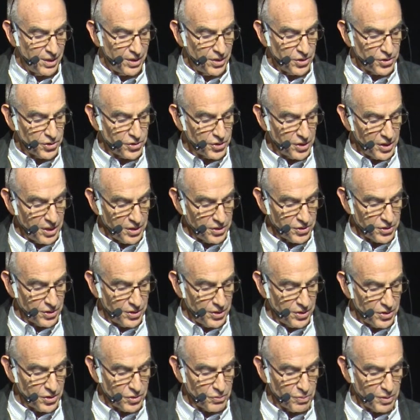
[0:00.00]

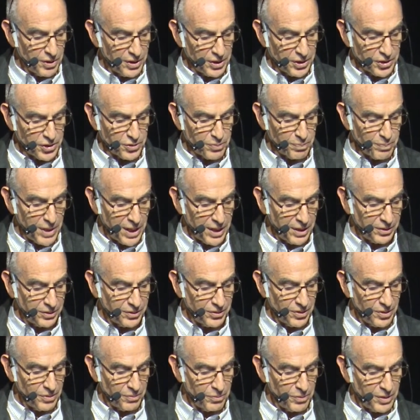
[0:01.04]
Citizens will expect
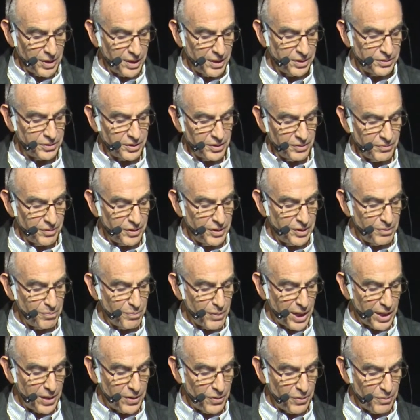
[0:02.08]
a relatively
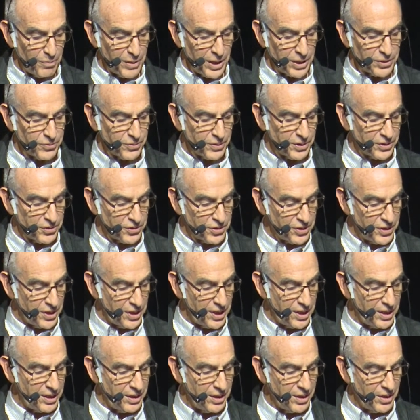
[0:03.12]
biometric
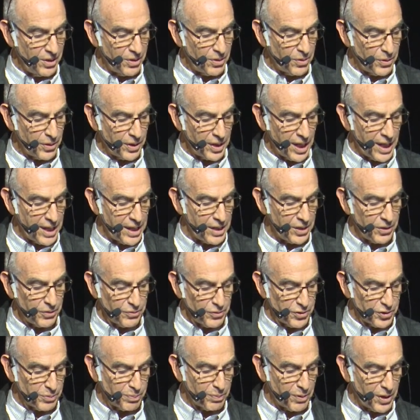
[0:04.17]
city, organic,
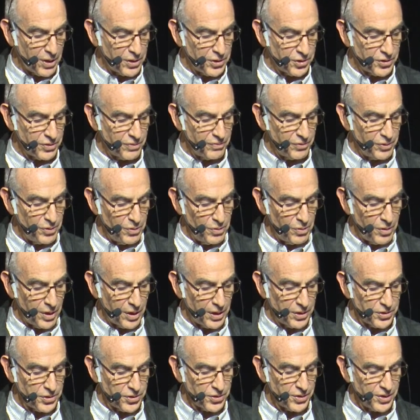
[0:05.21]
responsive,
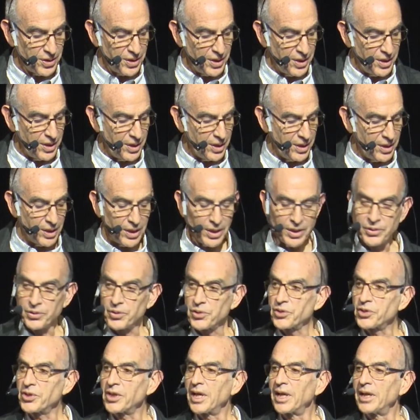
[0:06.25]
nuanced in
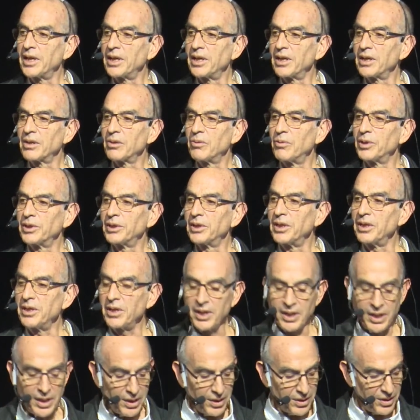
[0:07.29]
understanding what they
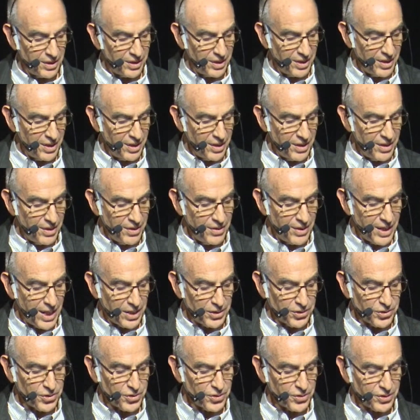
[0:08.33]
need.
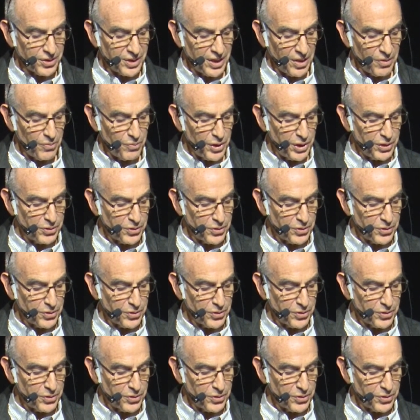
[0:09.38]
That's, can we